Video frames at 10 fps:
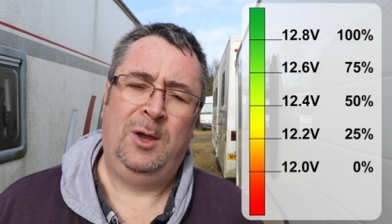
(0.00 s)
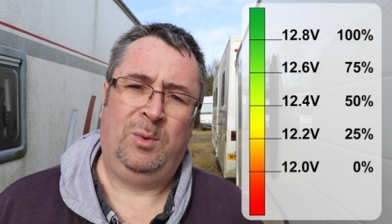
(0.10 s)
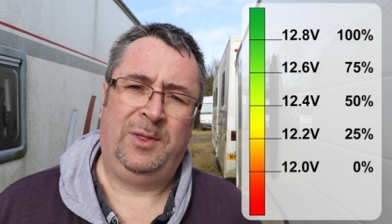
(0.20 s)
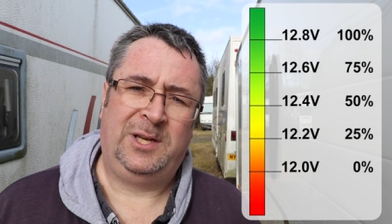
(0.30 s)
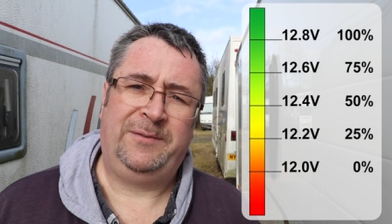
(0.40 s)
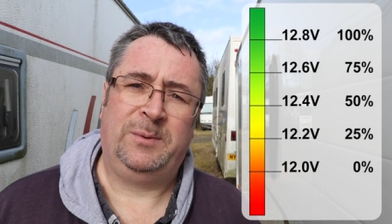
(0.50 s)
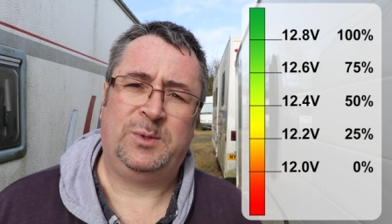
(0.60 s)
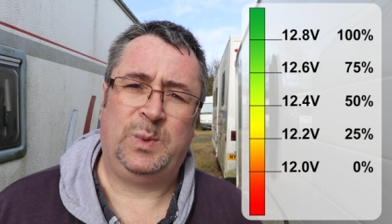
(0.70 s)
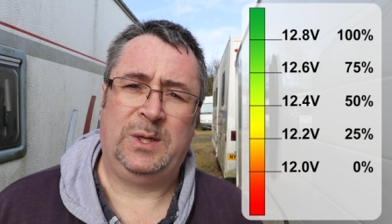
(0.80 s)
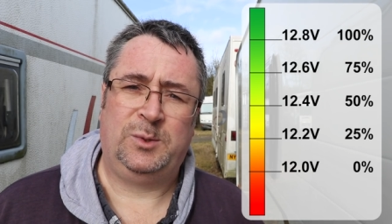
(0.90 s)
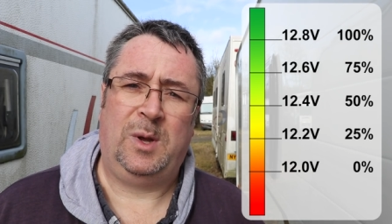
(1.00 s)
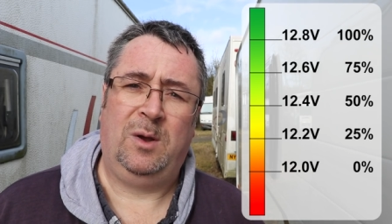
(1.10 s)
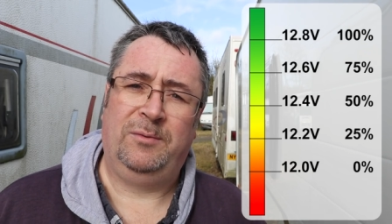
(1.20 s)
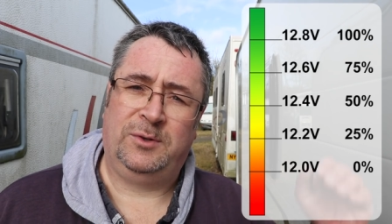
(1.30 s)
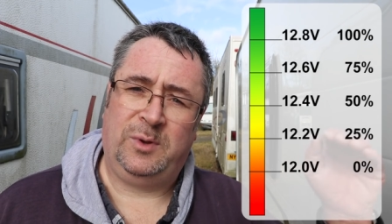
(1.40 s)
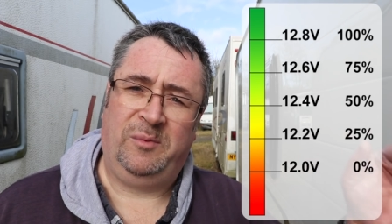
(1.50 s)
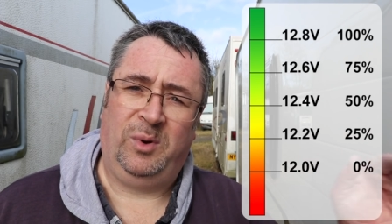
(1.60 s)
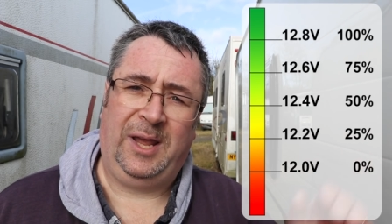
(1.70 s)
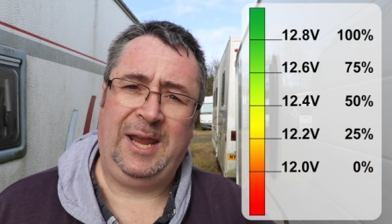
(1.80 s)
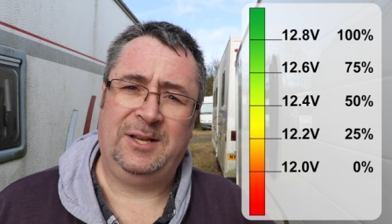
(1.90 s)
well, the difference between 12 and
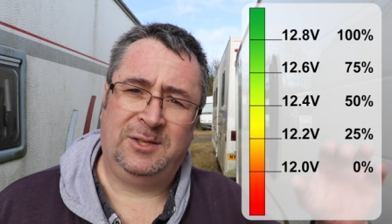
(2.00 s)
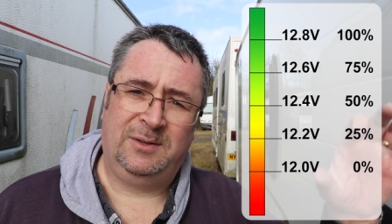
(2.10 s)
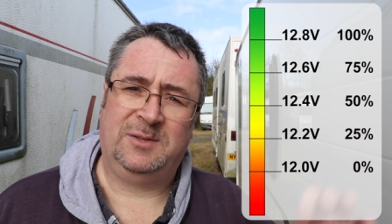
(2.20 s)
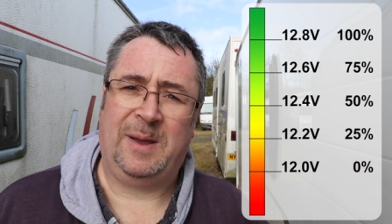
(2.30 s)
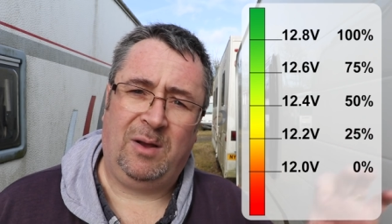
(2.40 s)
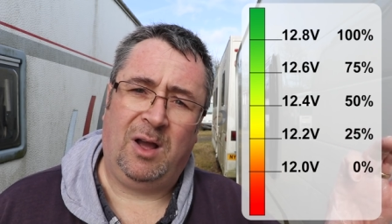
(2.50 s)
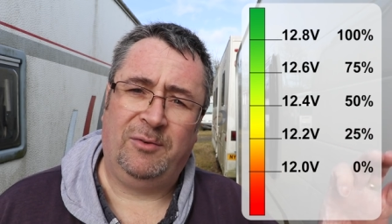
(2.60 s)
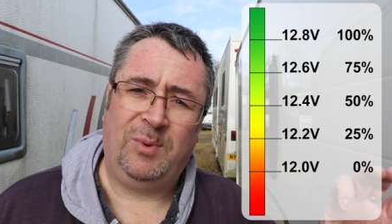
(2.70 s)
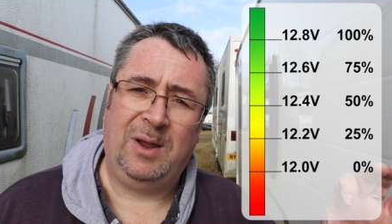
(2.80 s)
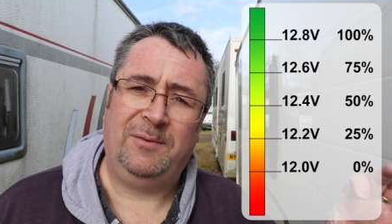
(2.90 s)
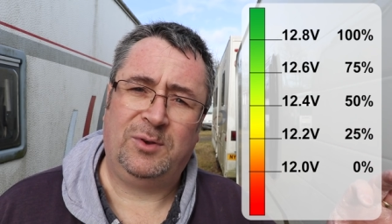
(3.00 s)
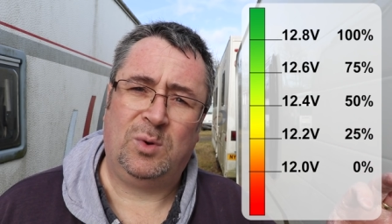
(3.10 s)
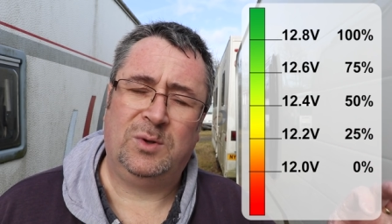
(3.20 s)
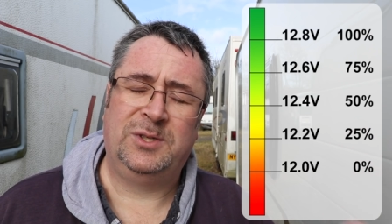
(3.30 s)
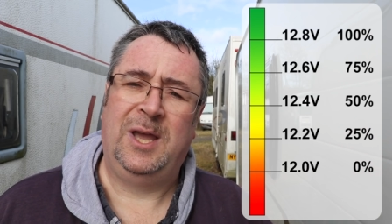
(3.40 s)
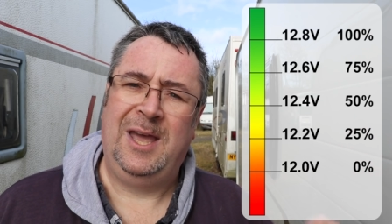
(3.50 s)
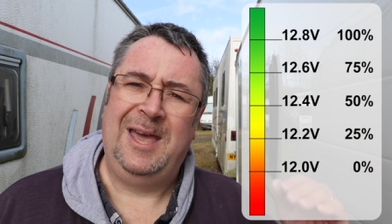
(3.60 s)
12.8 is about halfway, of course.